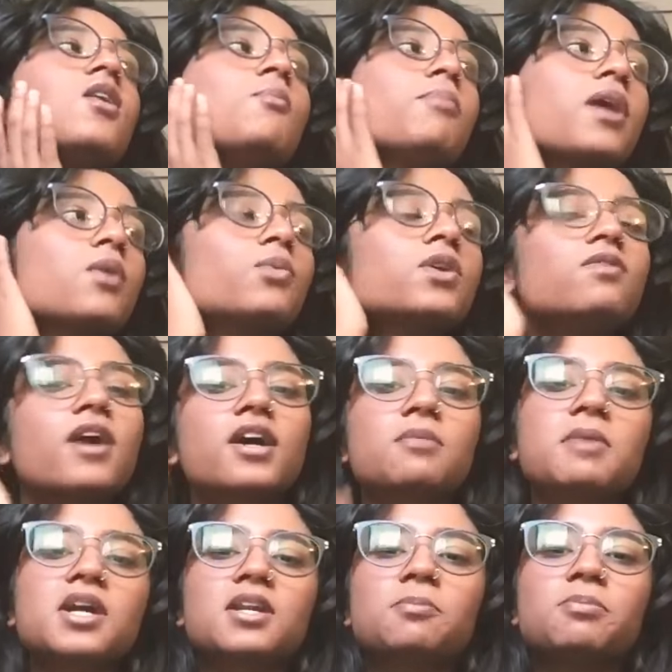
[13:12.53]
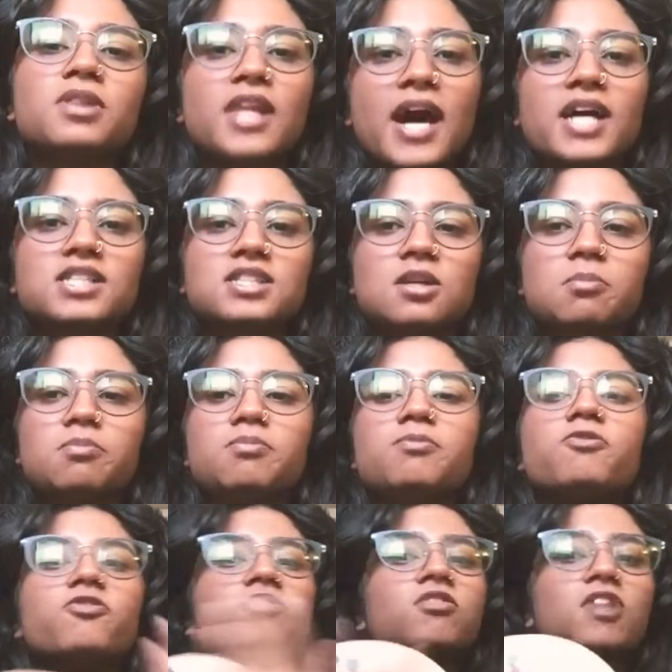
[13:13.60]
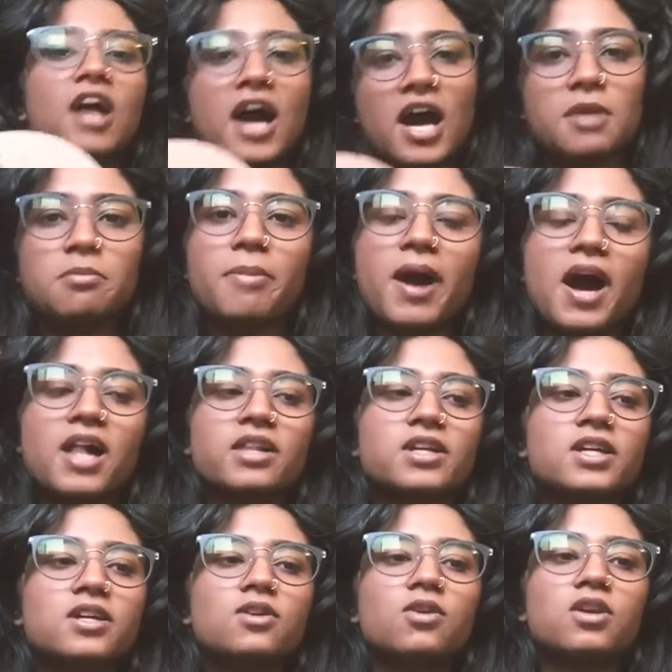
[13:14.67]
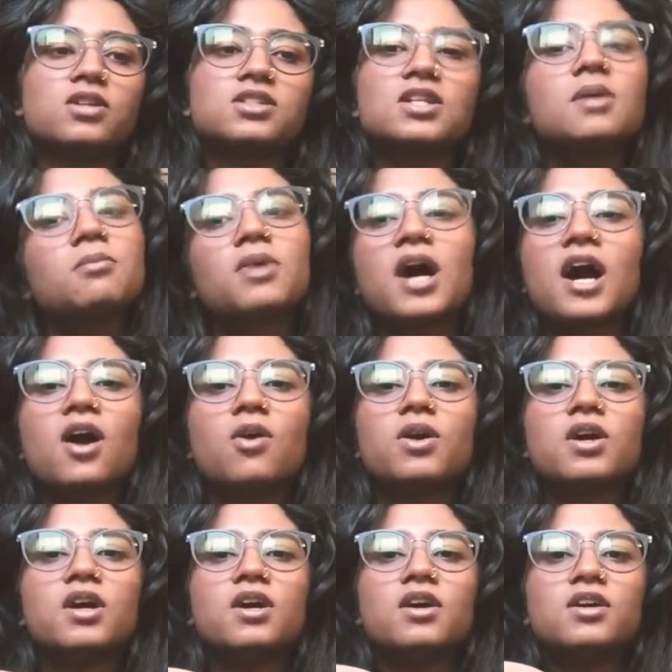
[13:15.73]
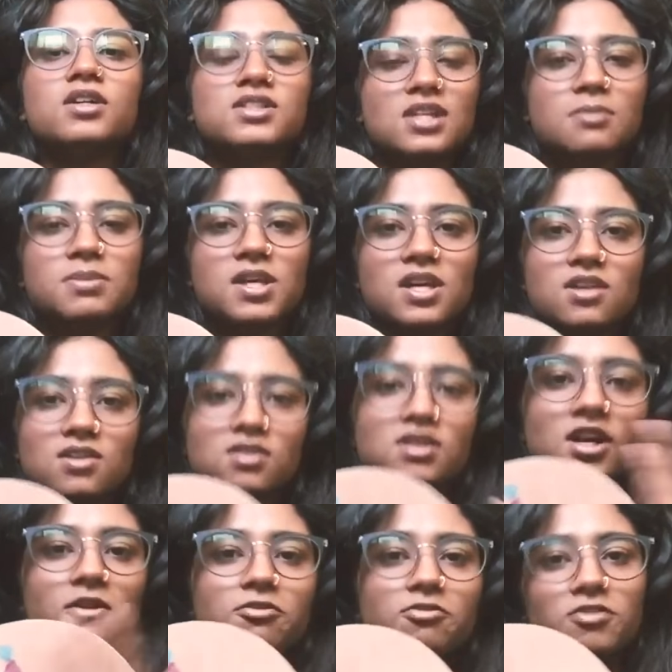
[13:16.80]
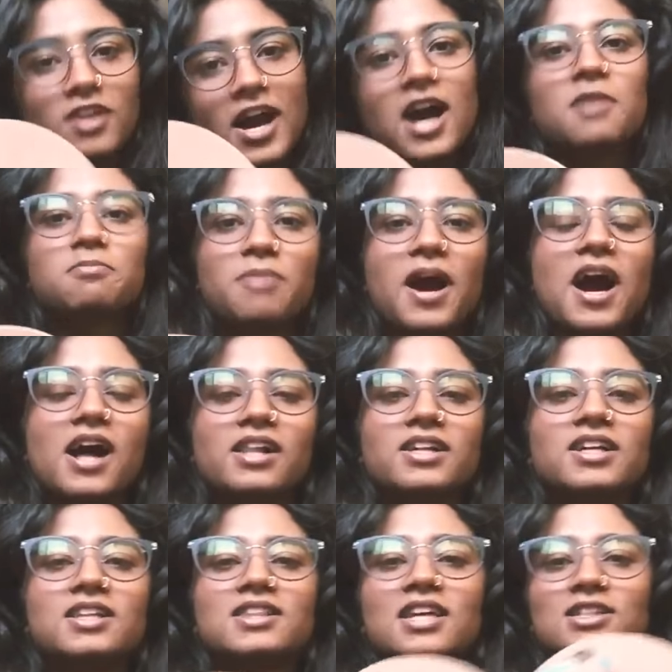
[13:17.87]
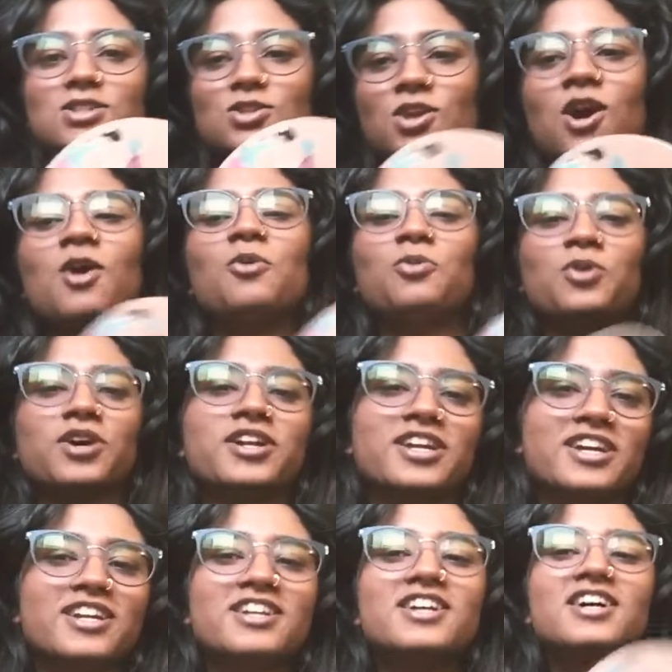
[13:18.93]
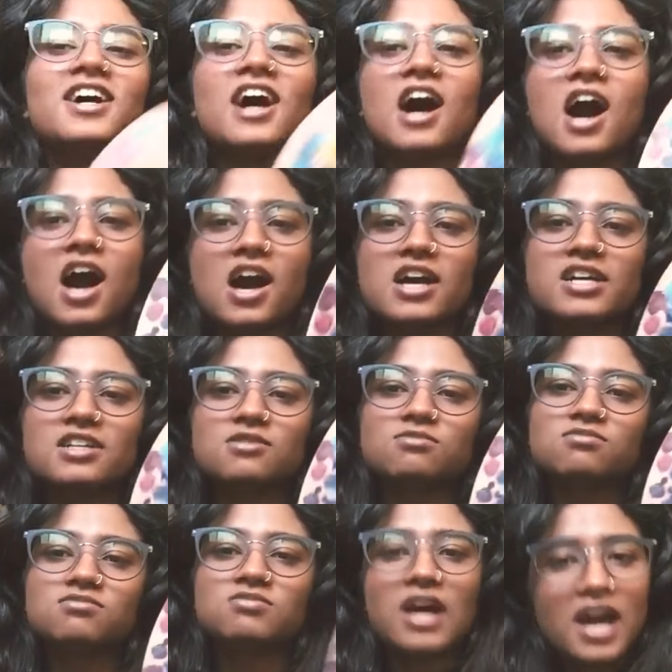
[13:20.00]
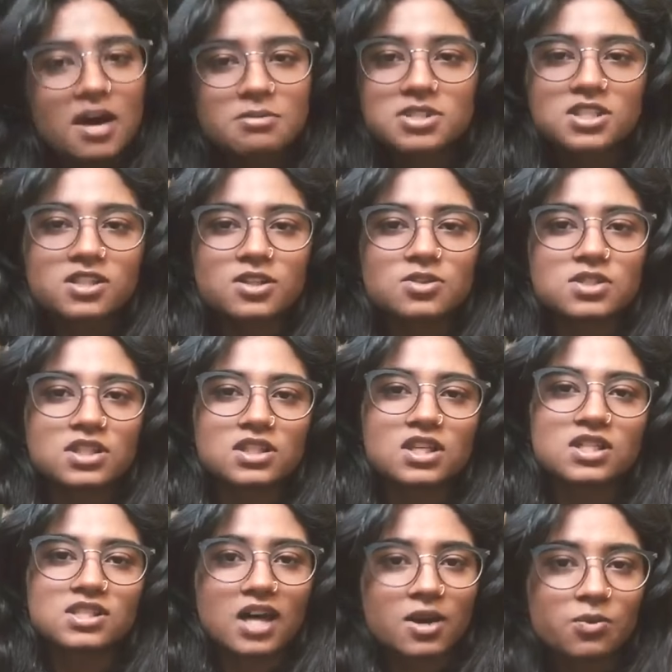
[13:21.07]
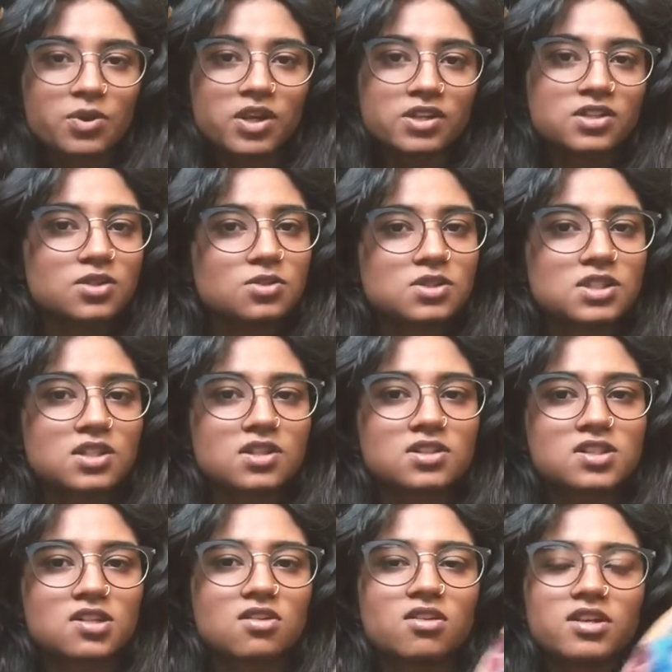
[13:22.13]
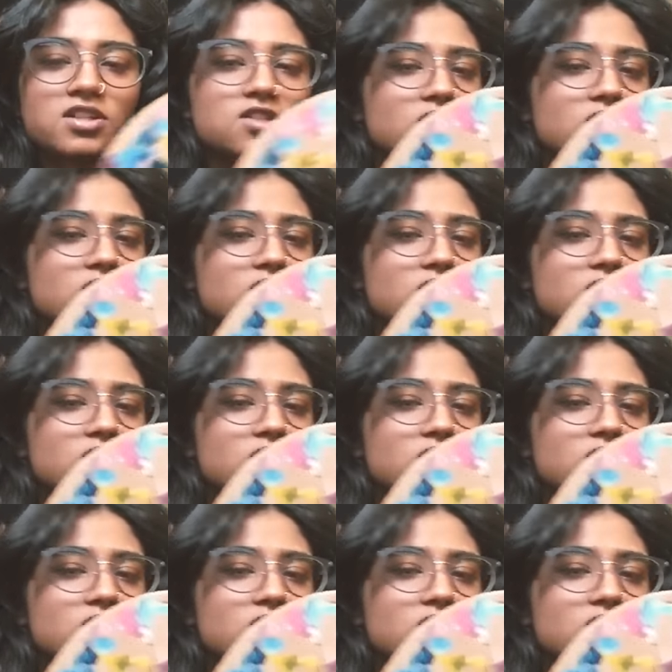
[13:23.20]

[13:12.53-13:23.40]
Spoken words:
but I would recommend a plastic flat palette, or a flat palette that's not wooden. I am still using this. I will use it until it